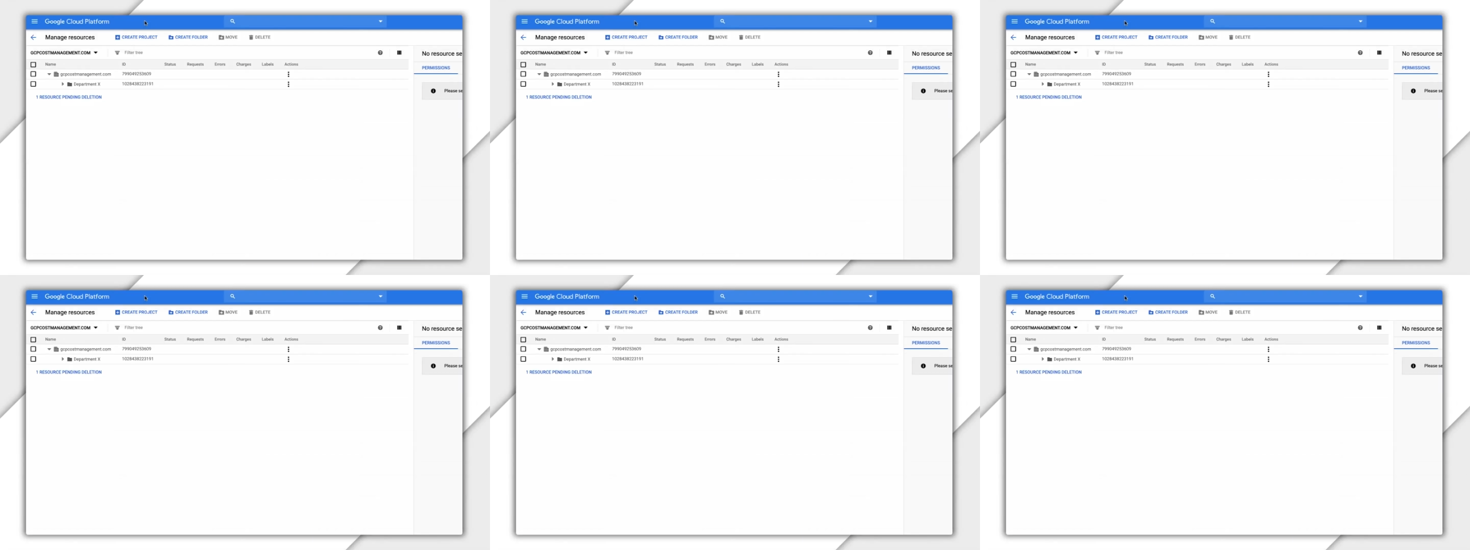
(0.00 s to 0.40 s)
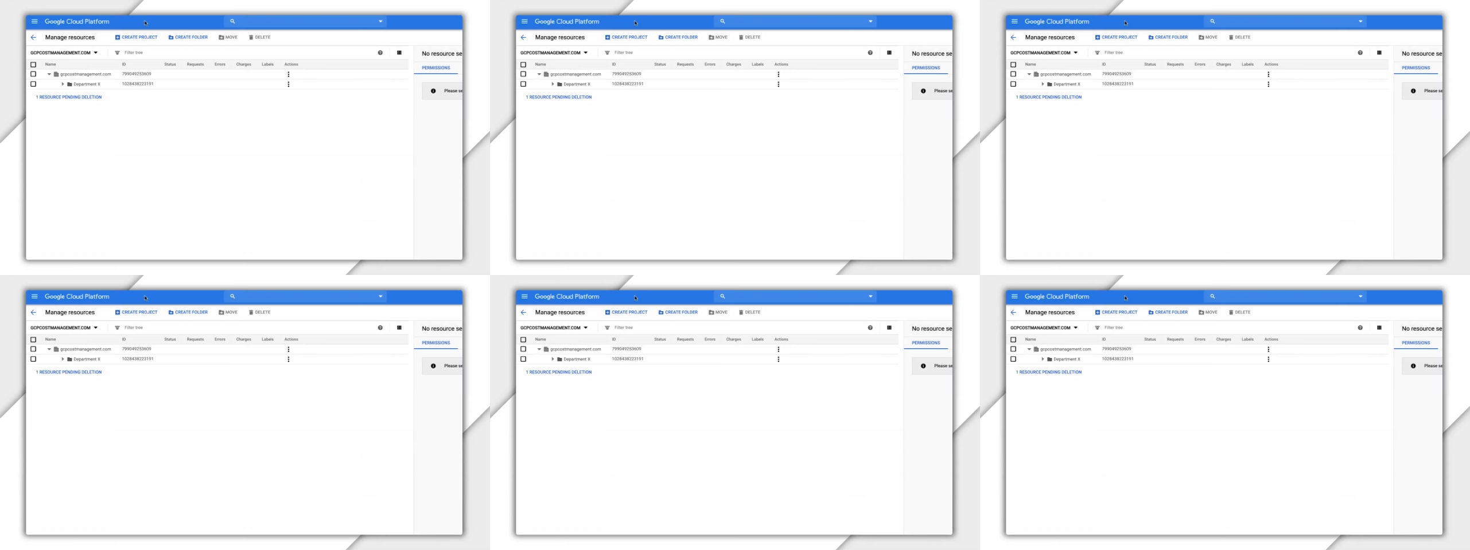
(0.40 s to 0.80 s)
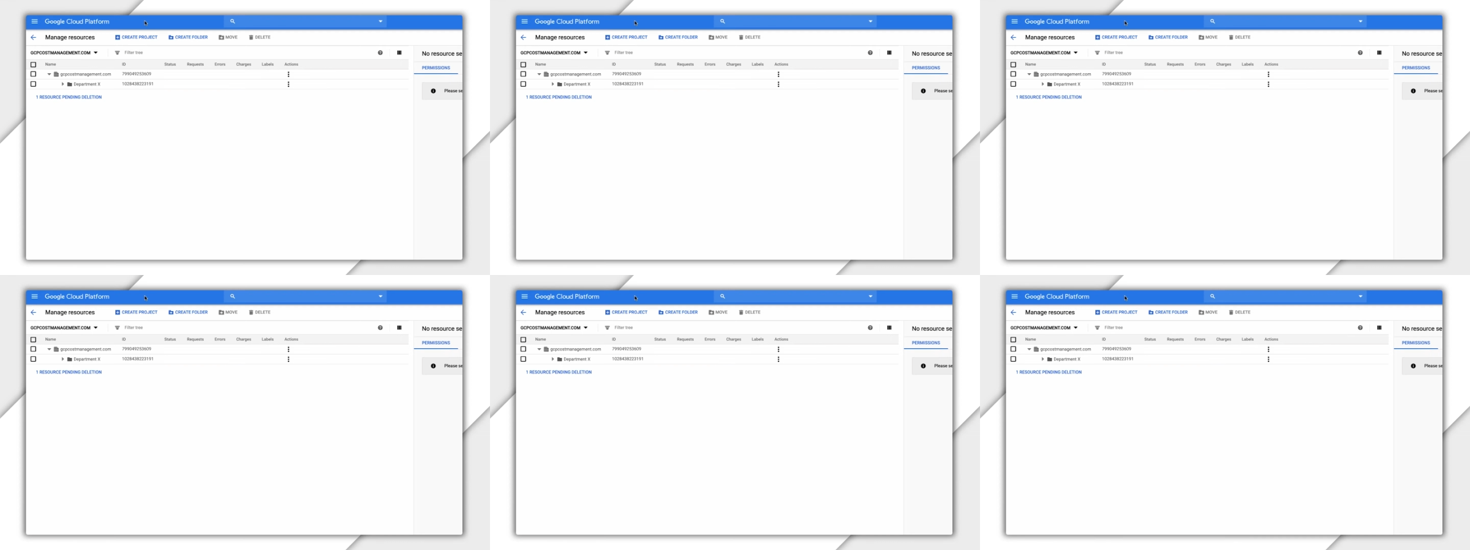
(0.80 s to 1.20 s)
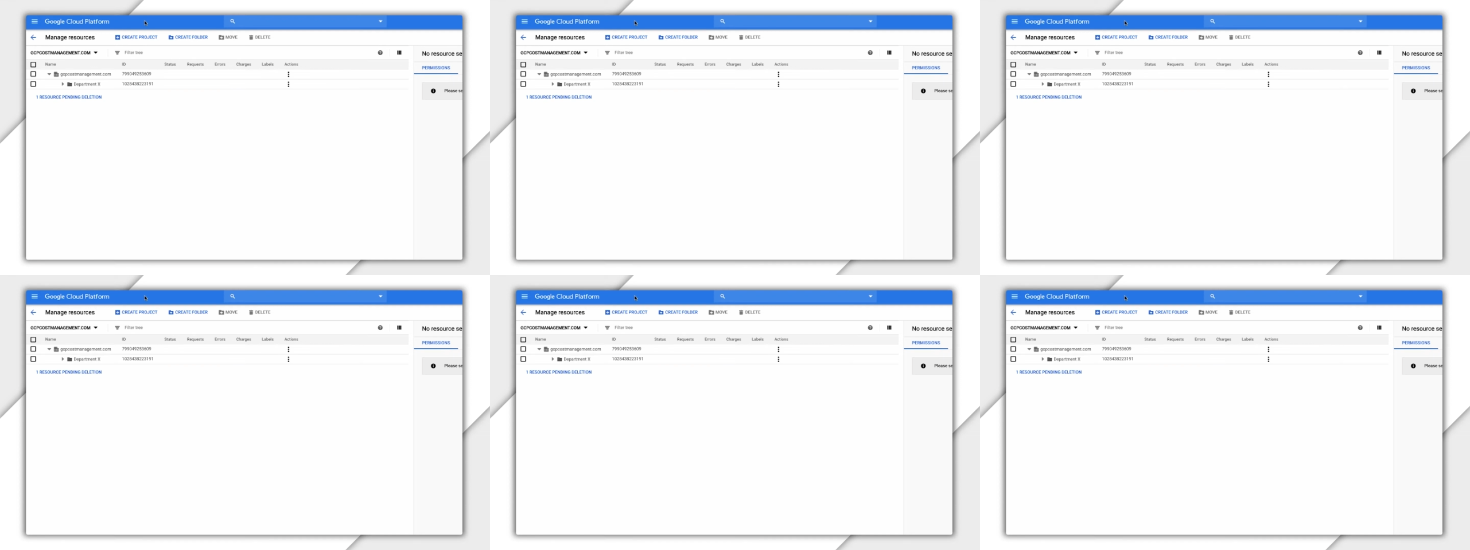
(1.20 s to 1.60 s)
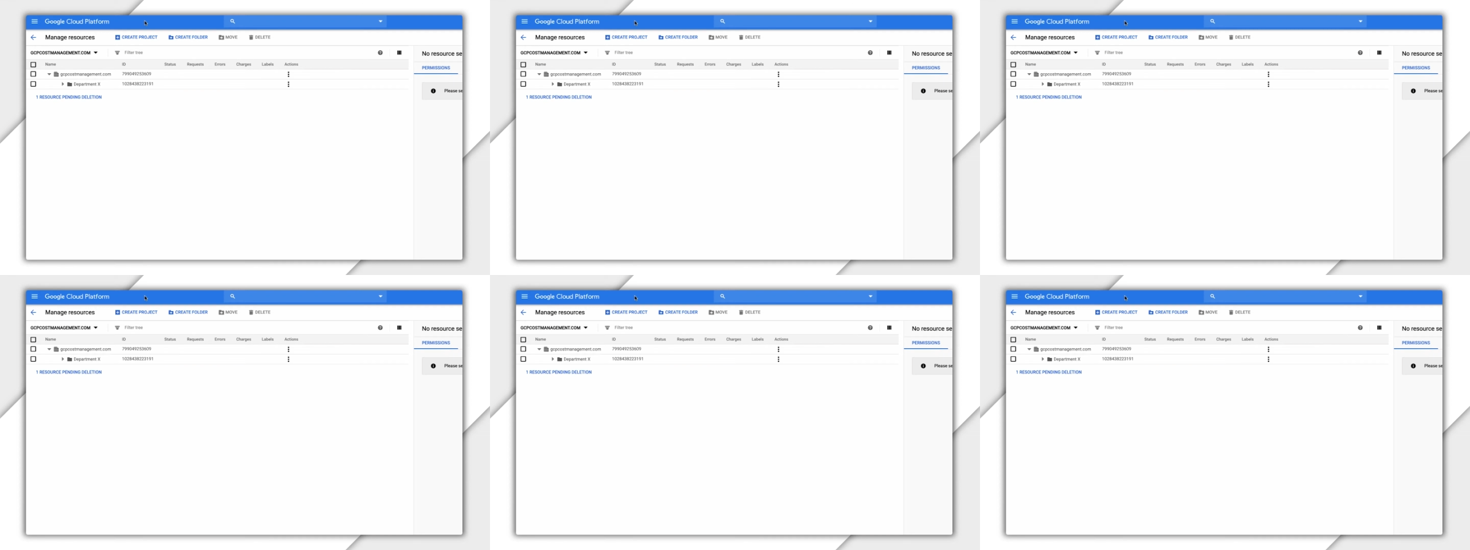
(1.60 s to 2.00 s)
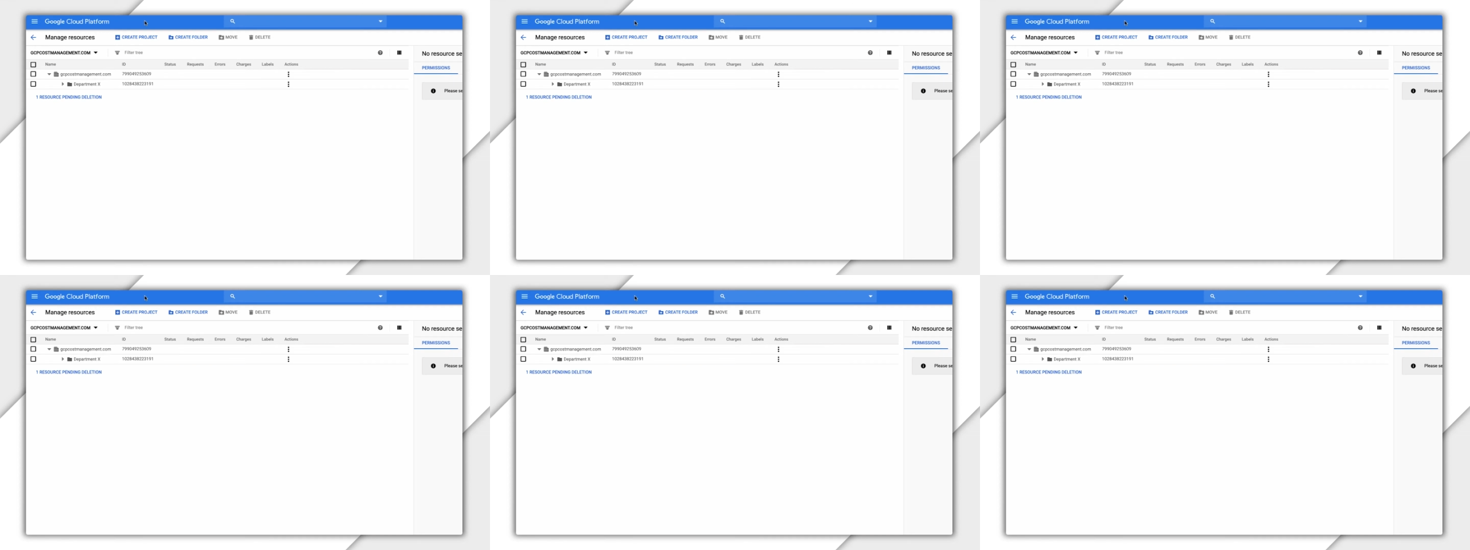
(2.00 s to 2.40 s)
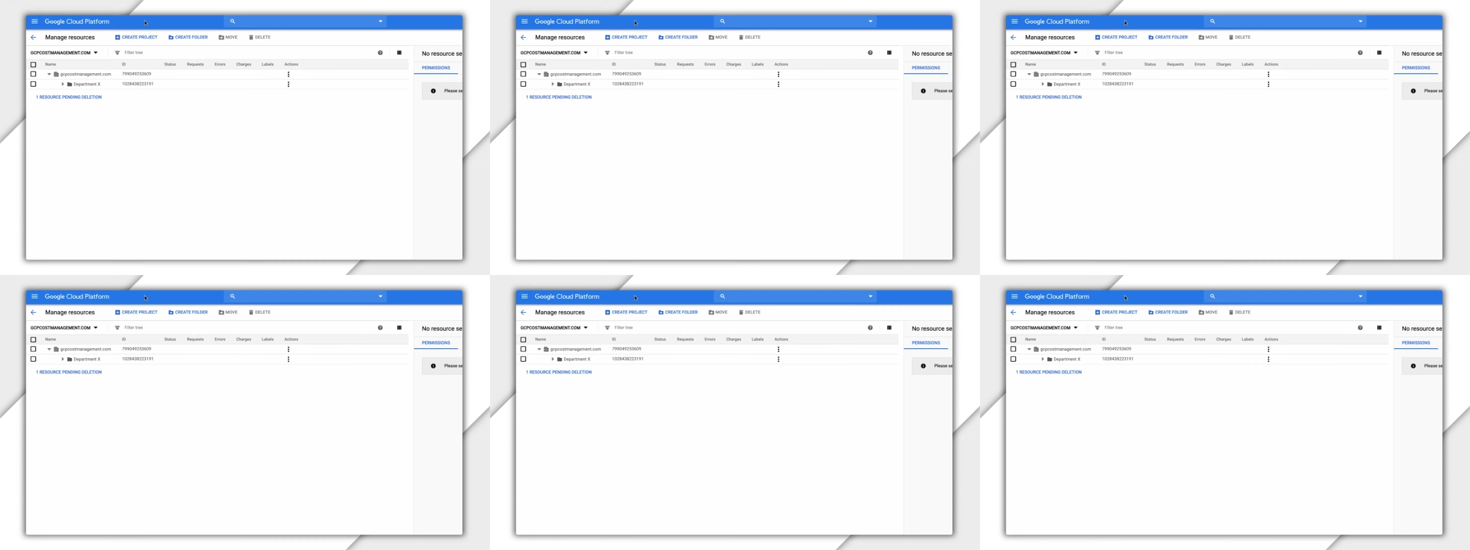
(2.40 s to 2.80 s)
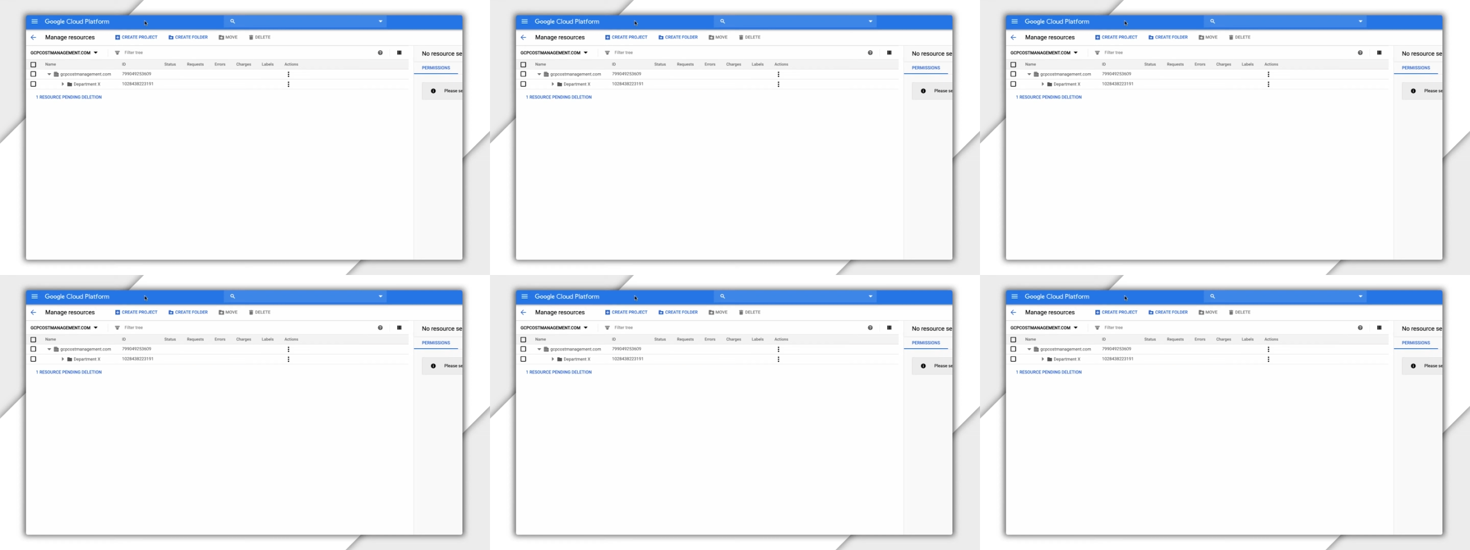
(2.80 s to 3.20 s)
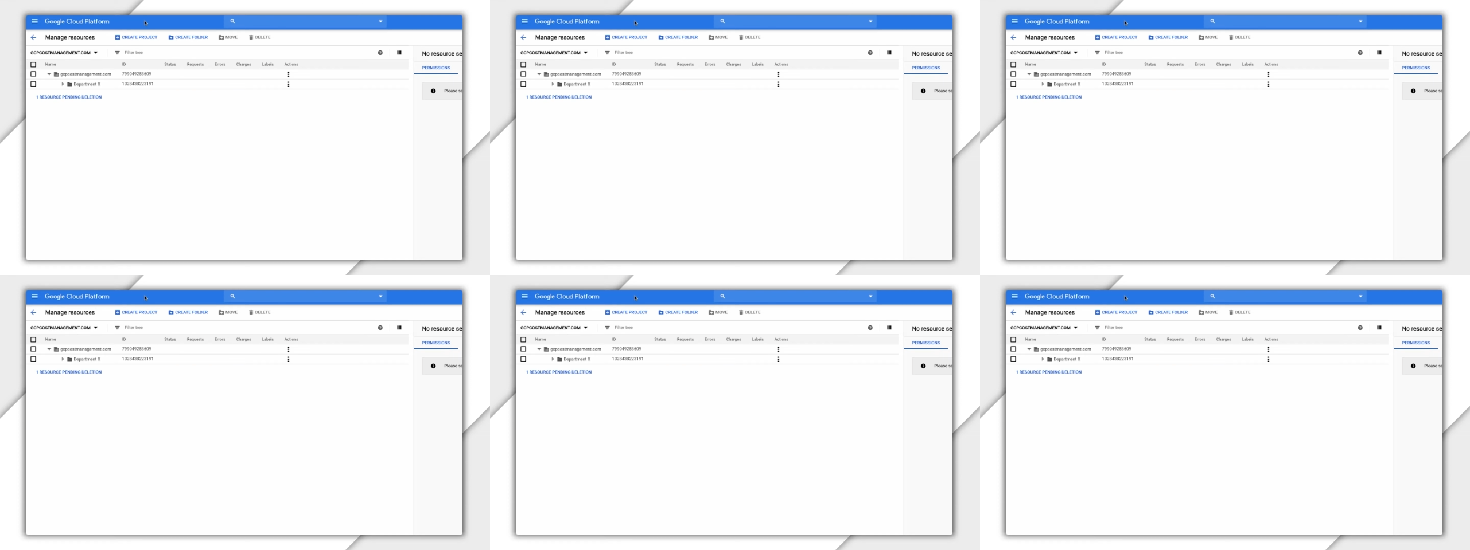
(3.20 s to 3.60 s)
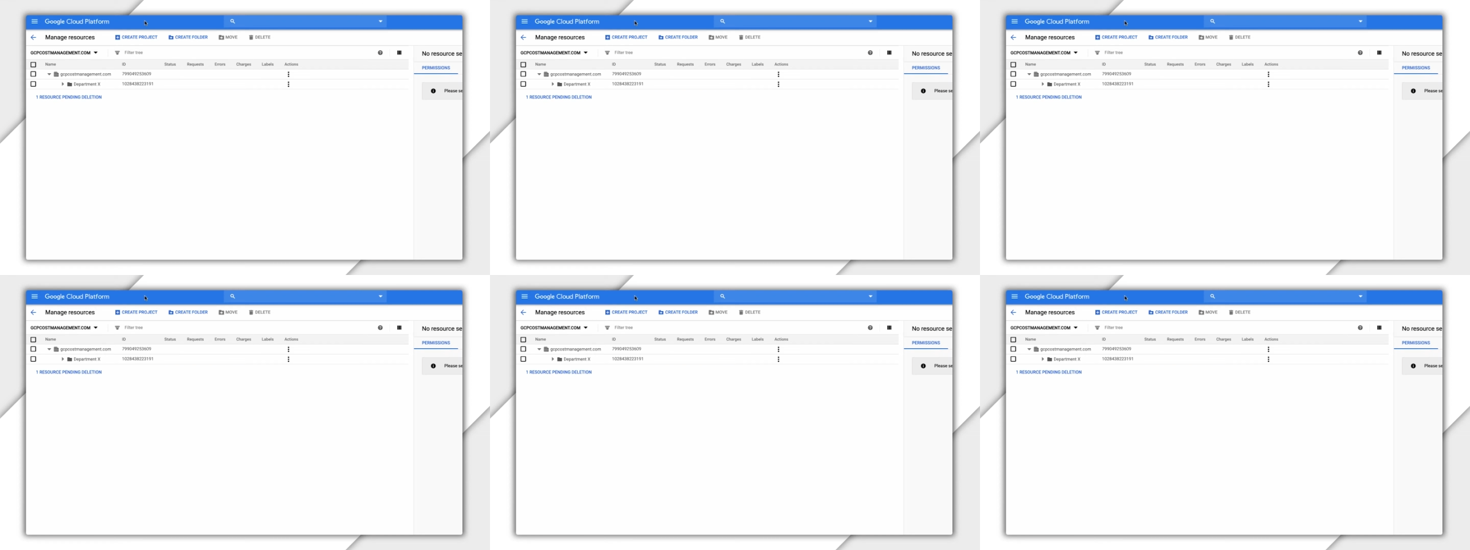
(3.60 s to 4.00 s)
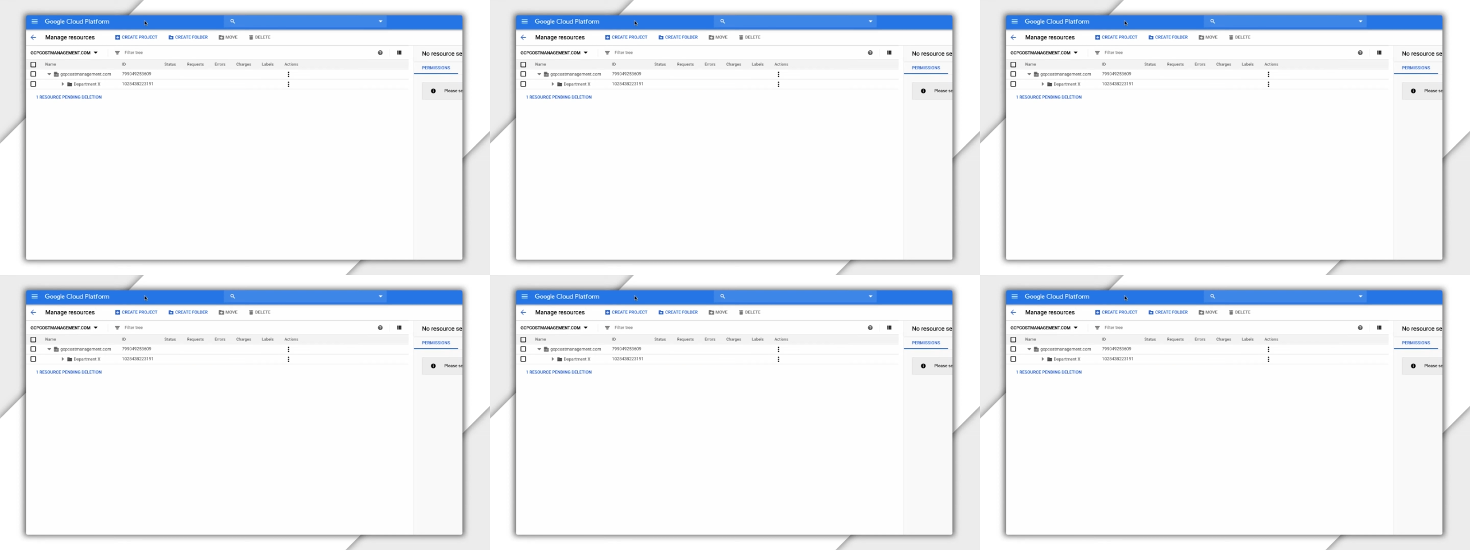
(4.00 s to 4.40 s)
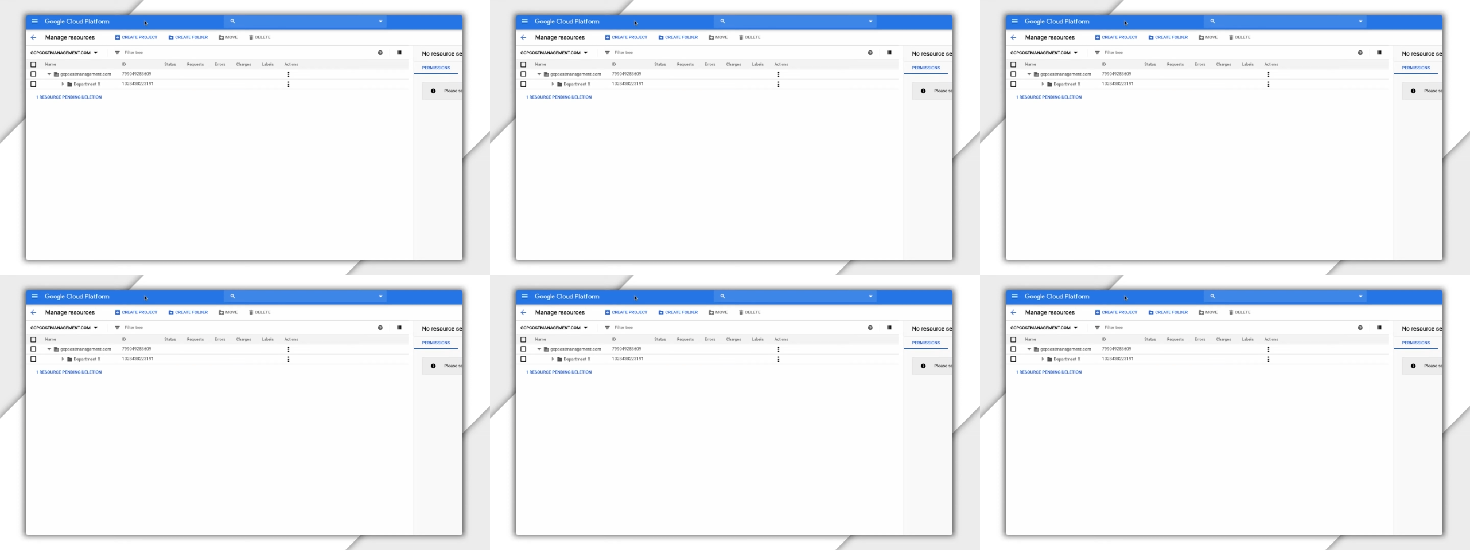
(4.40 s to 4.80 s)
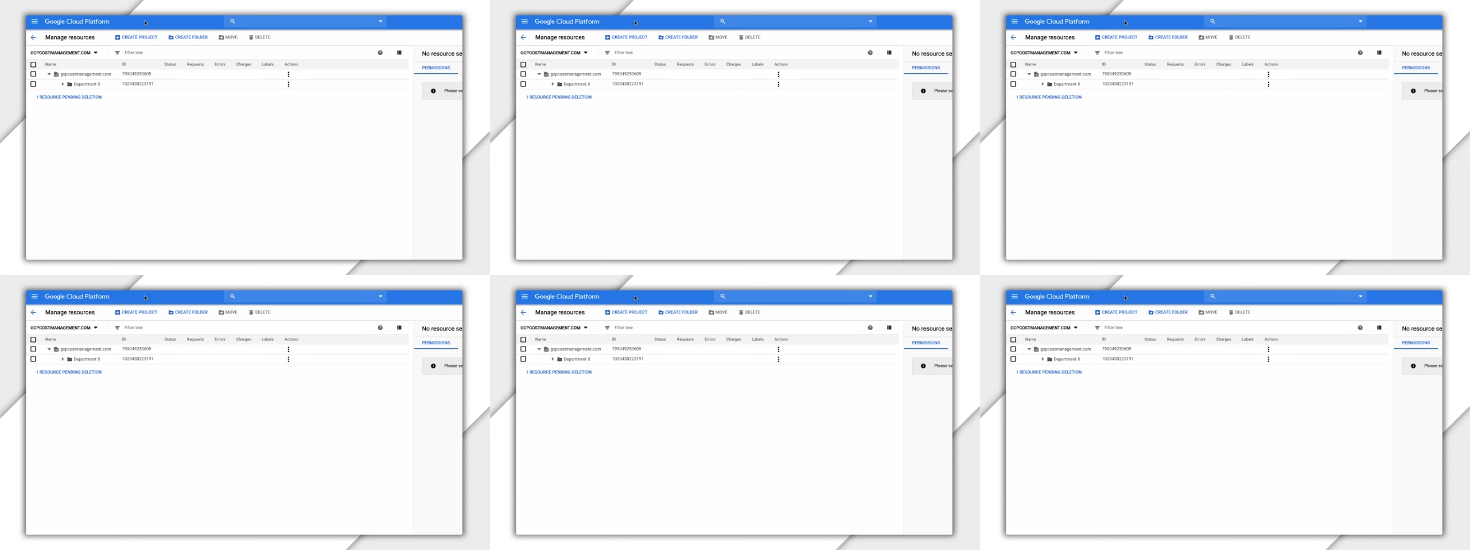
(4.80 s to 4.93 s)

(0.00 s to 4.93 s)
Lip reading: Nobody's mouth can be seen.